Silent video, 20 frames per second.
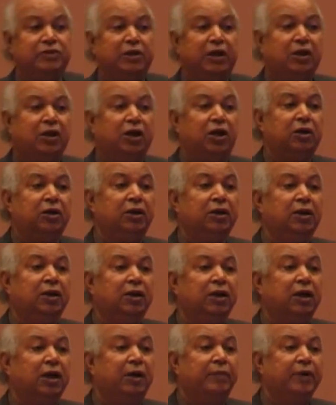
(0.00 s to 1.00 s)
are not
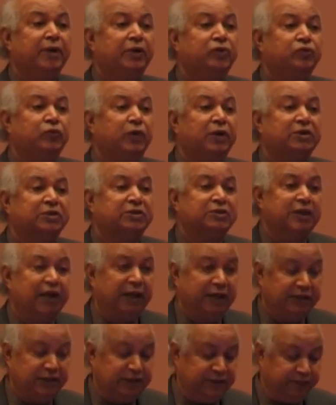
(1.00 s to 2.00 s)
coming towards
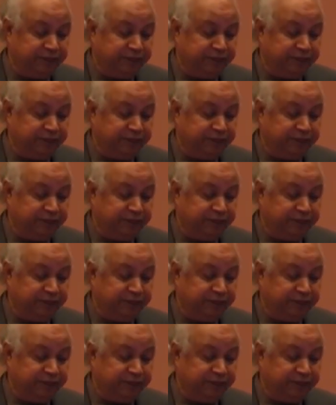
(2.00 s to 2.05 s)
science.